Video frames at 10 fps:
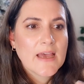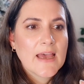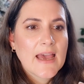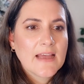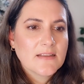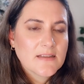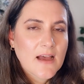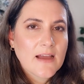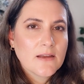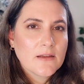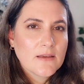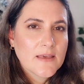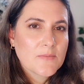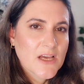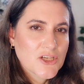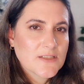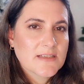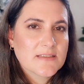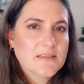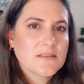And I imagine
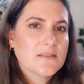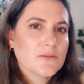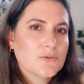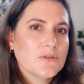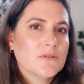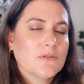that this is a good